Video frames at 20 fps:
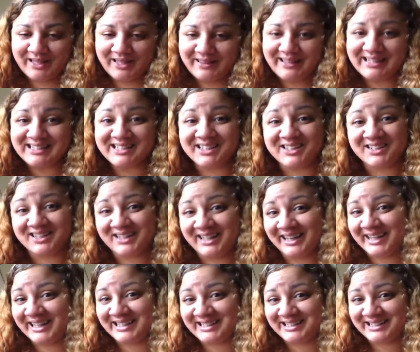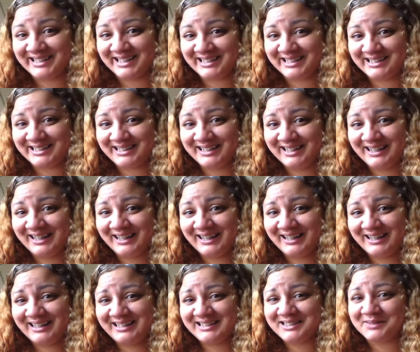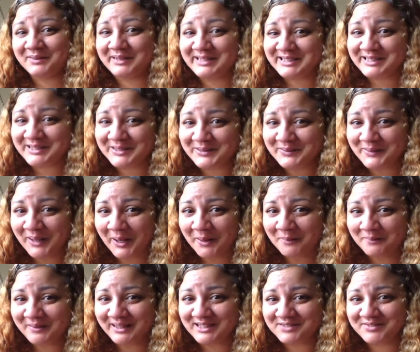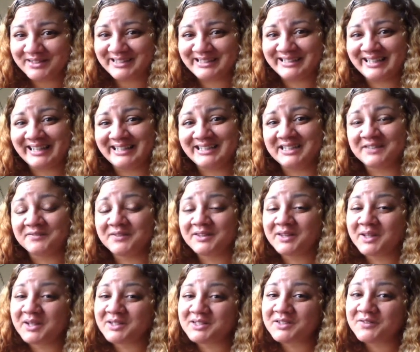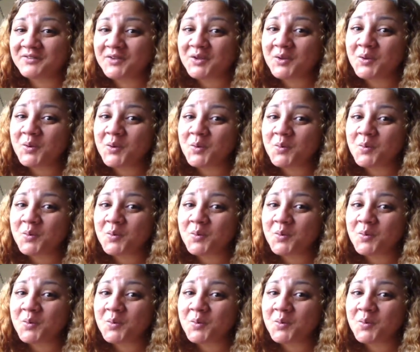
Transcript: and that's a good thing, isn't it? So I do hope that's resonated for those of you